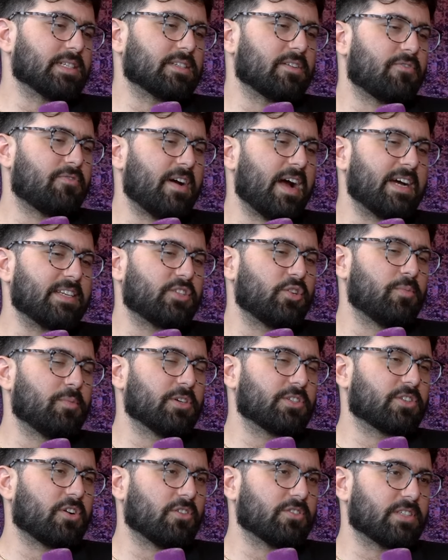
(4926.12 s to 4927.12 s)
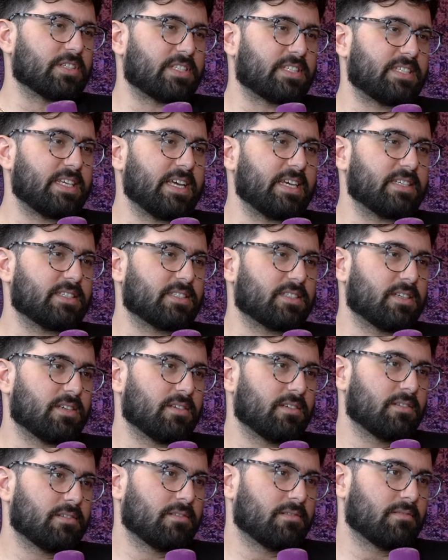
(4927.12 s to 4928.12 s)
Because a fat tumor is called a
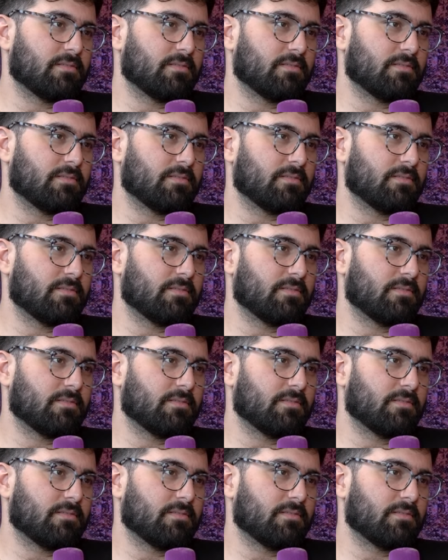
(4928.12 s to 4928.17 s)
cyst.